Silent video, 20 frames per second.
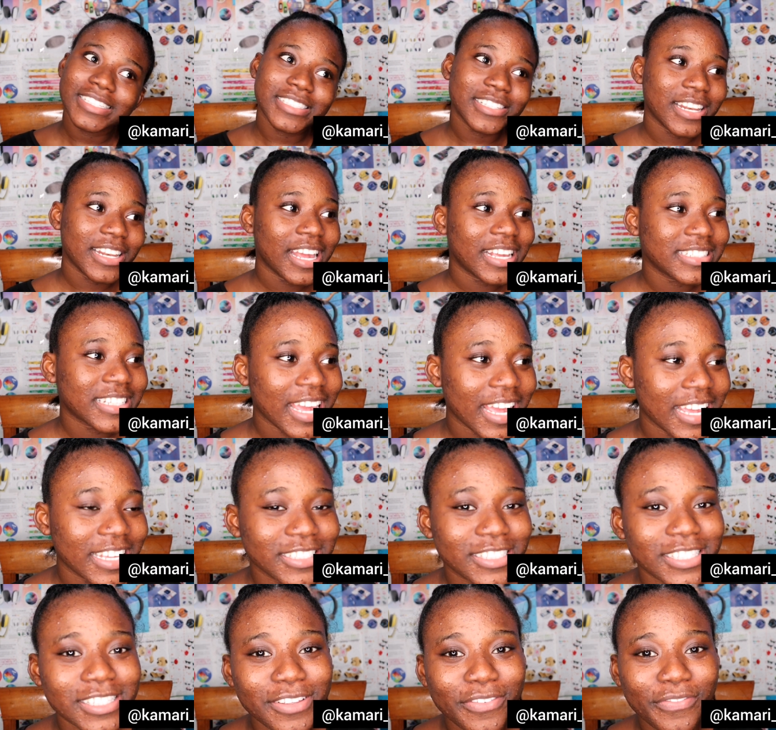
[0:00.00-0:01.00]
so let's get
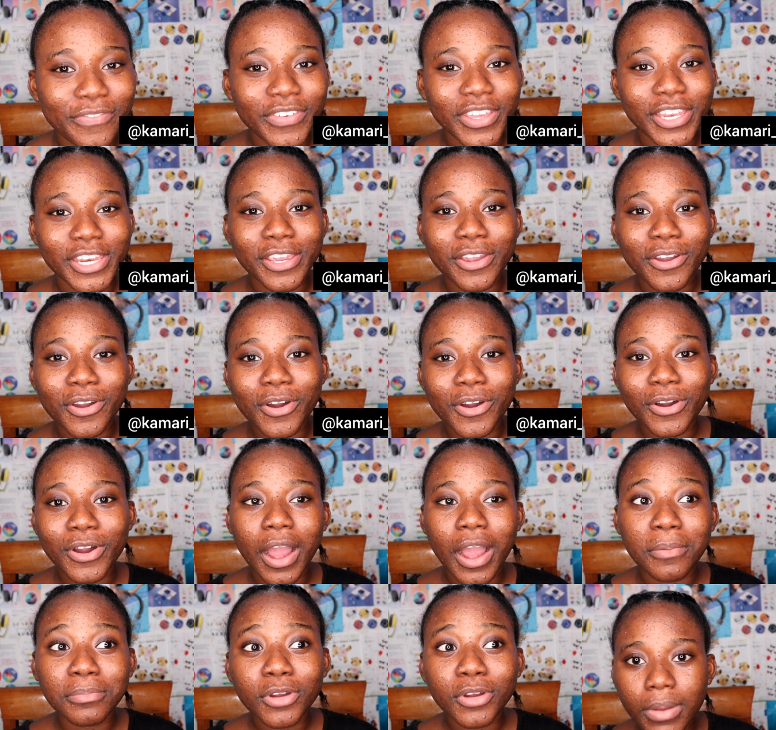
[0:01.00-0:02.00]
into the video
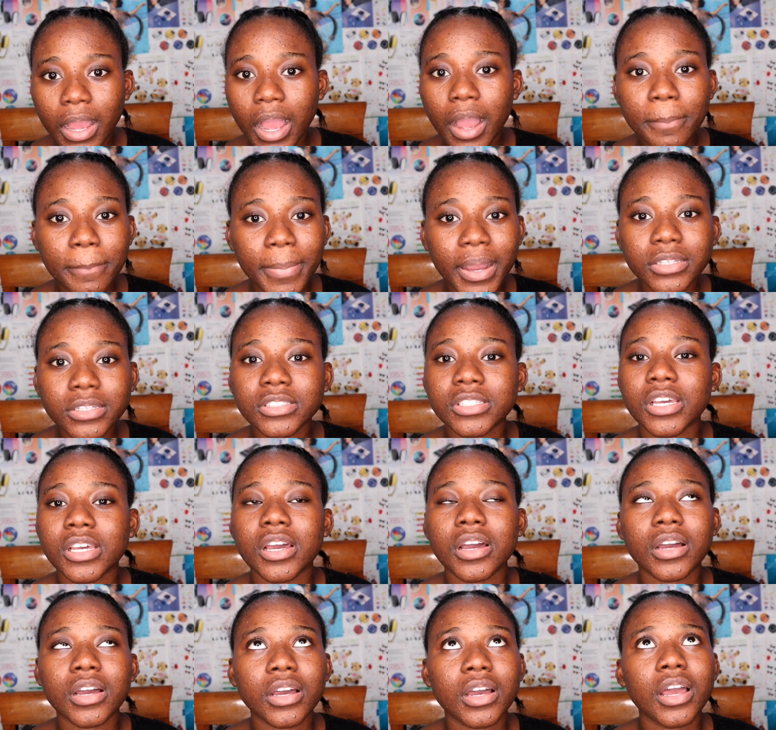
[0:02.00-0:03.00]
i'm i'm about
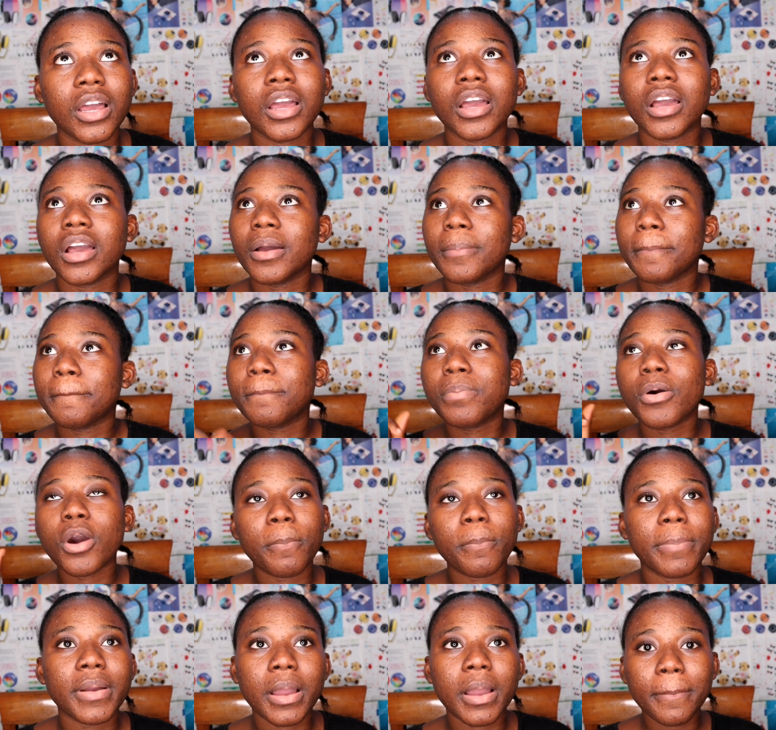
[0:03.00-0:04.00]
to
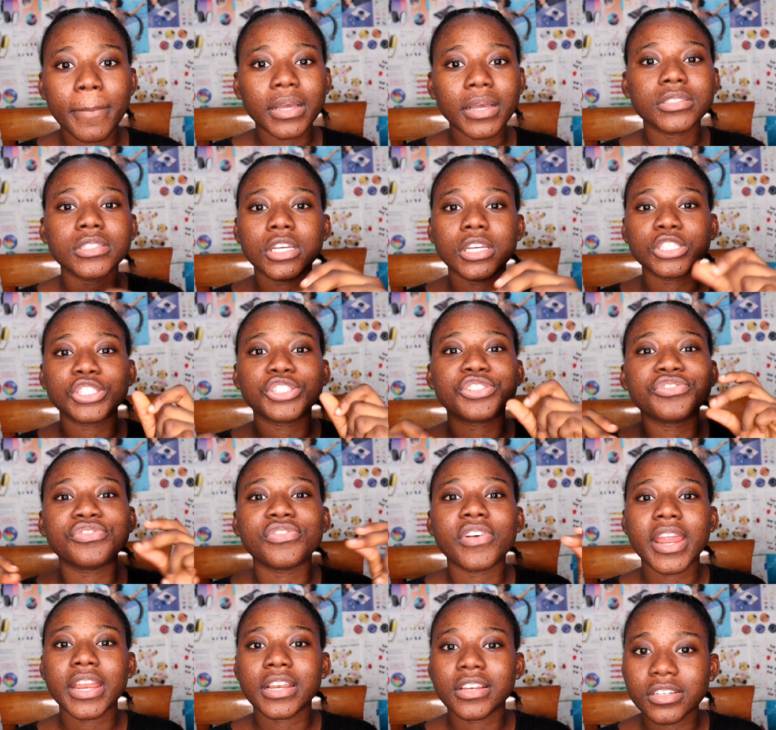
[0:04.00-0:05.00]
pop i'm about to
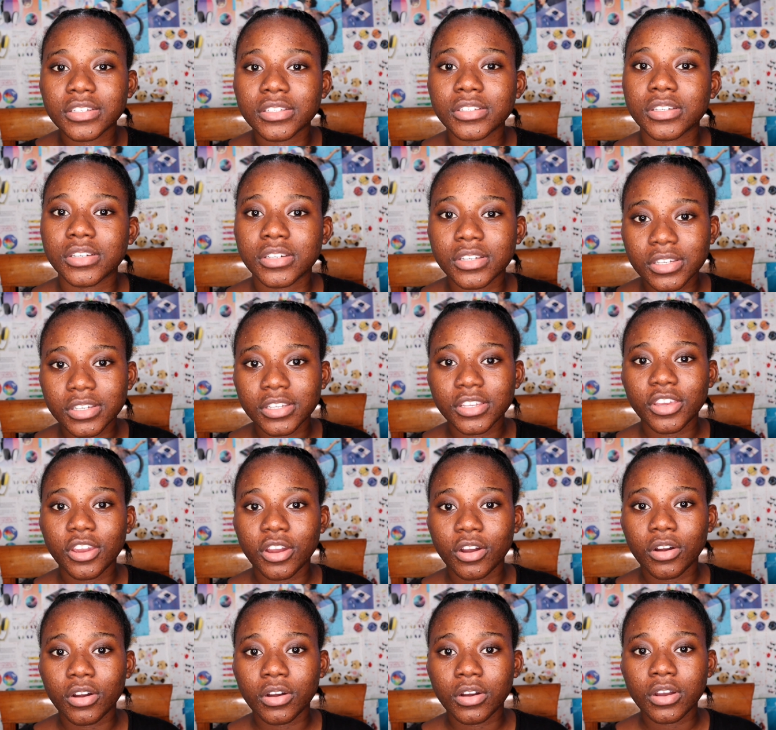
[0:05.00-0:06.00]
trend
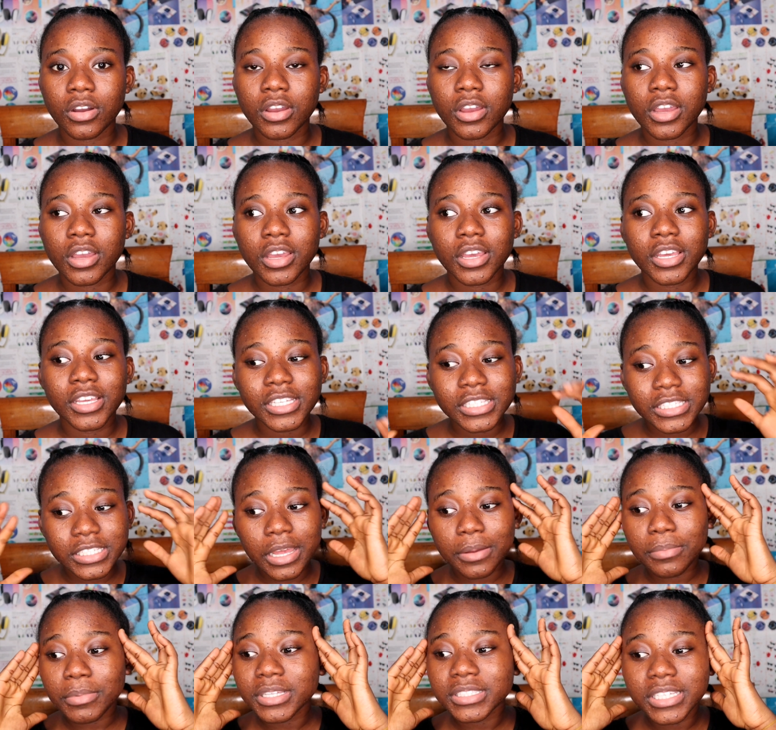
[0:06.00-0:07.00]
y'all
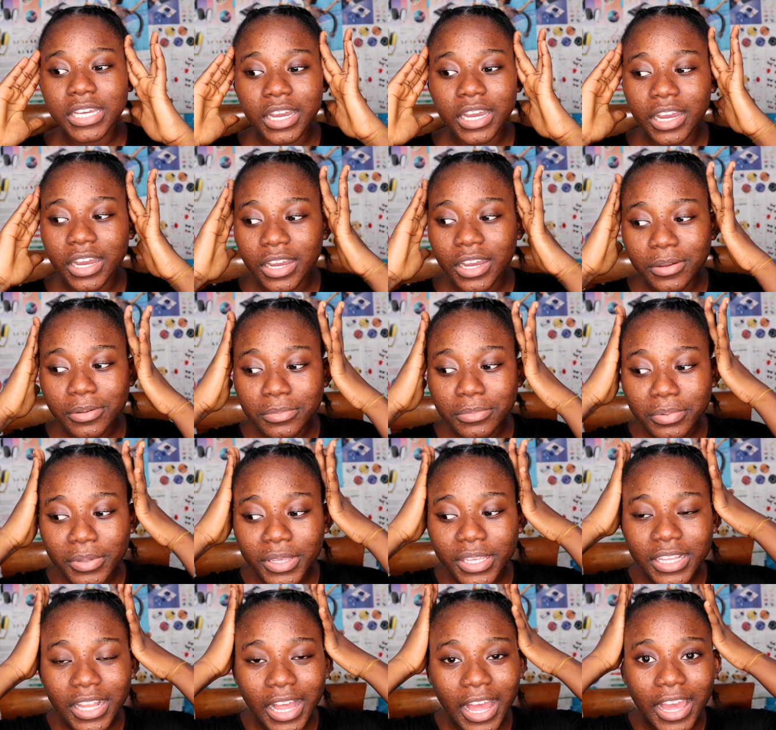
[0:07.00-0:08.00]
so i'm going to
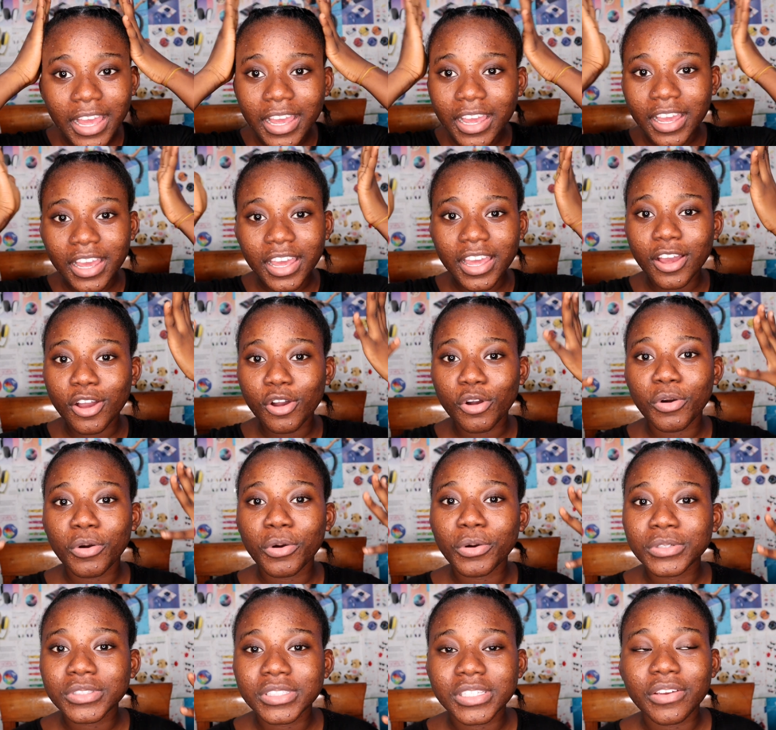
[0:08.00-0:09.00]
be like a
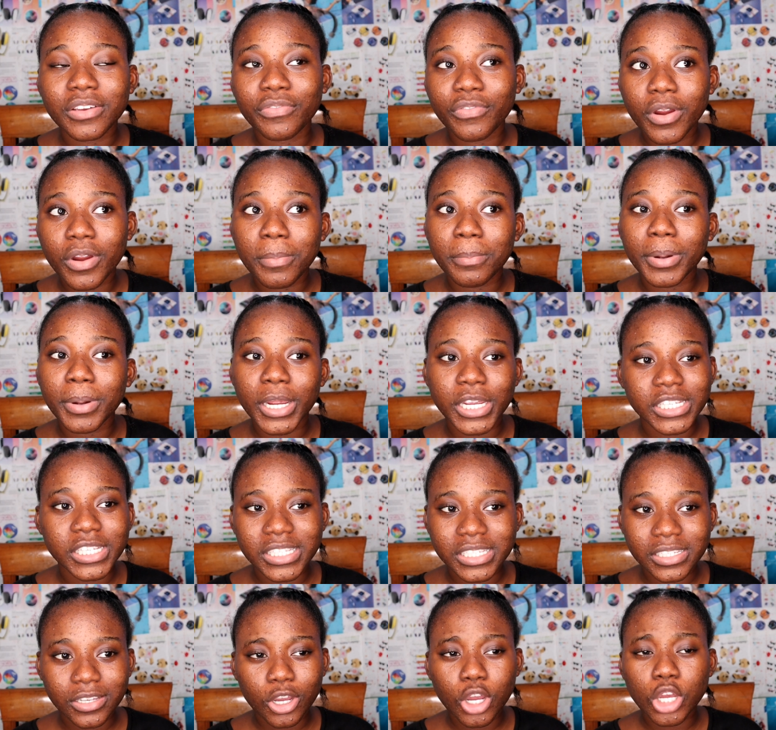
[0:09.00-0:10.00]
whole different
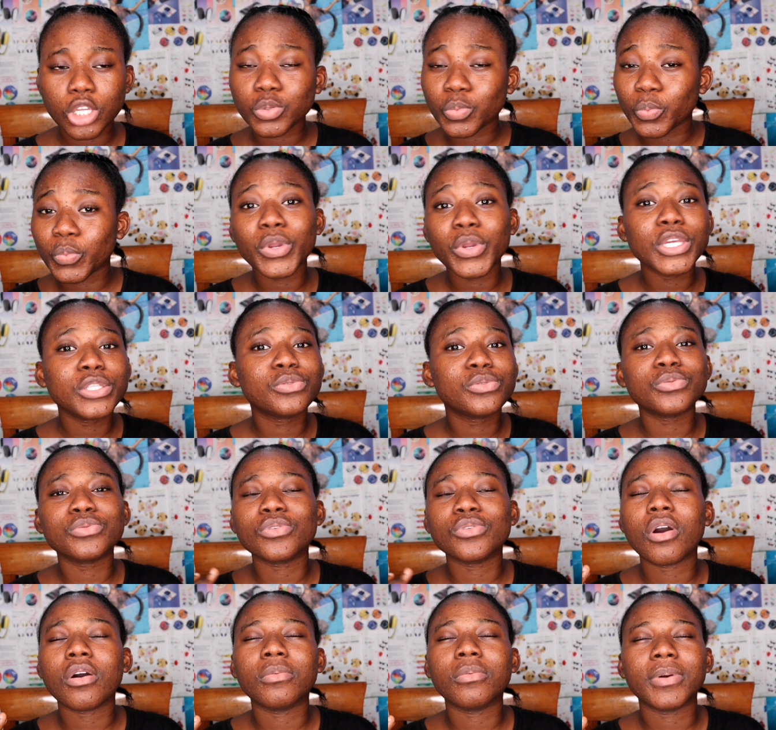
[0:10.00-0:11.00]
person because we do
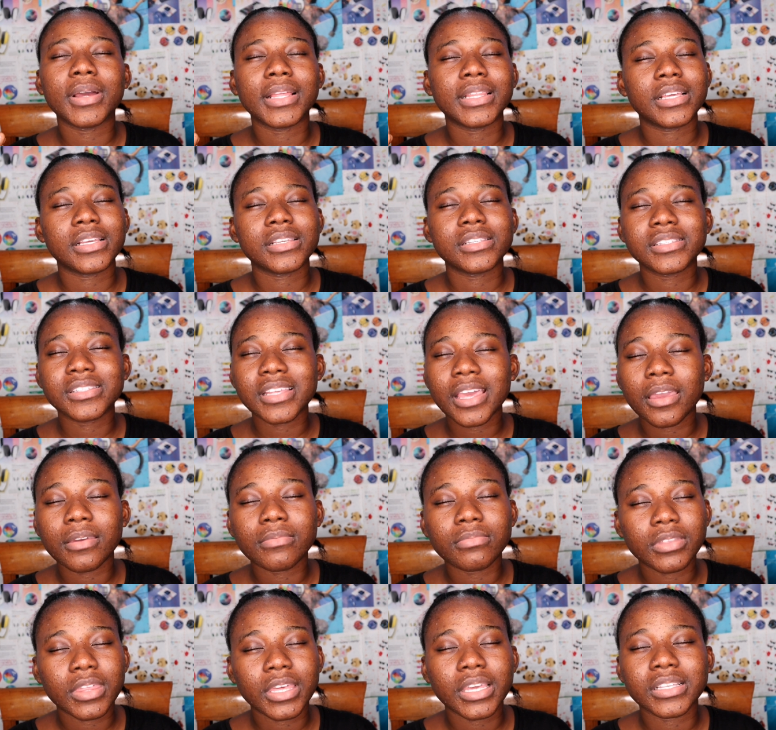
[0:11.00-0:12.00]
not wear the
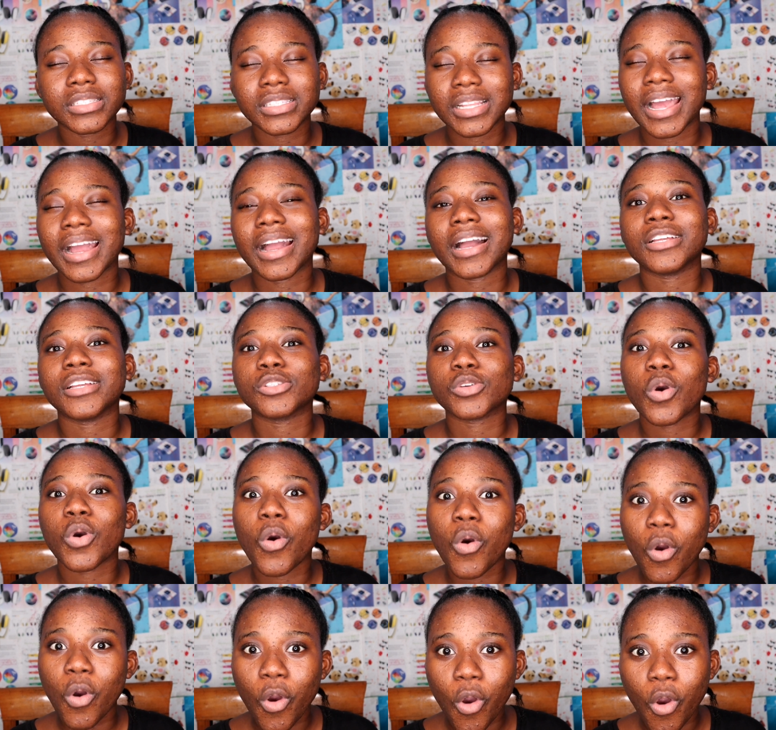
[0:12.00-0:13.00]
same things like at
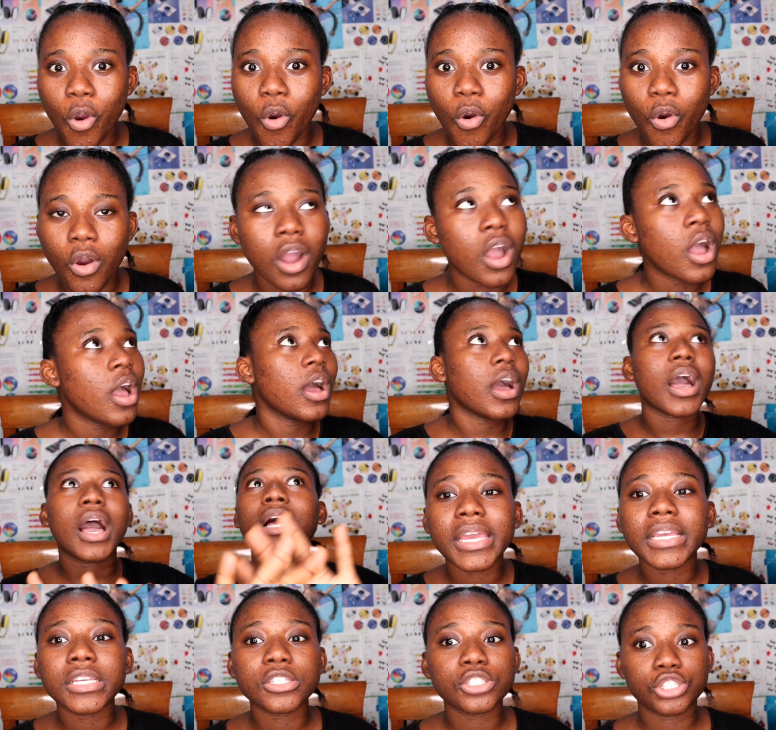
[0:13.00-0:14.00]
all
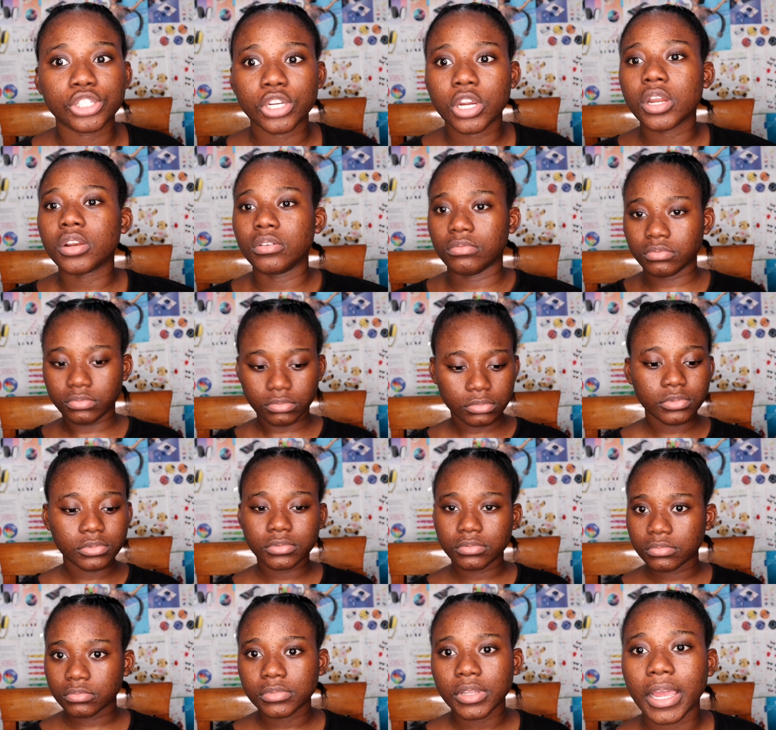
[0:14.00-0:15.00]
plain shirt
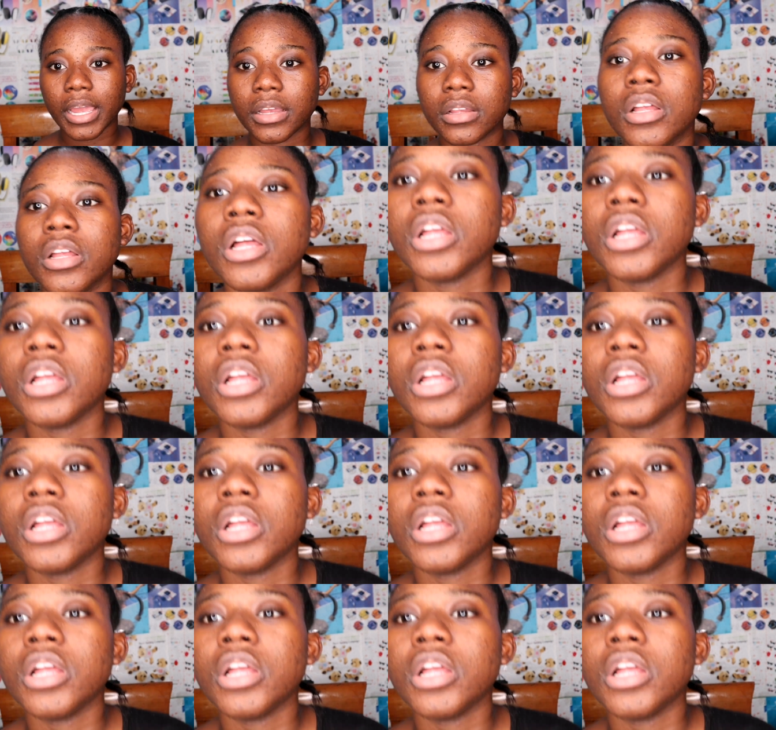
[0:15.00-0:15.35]
like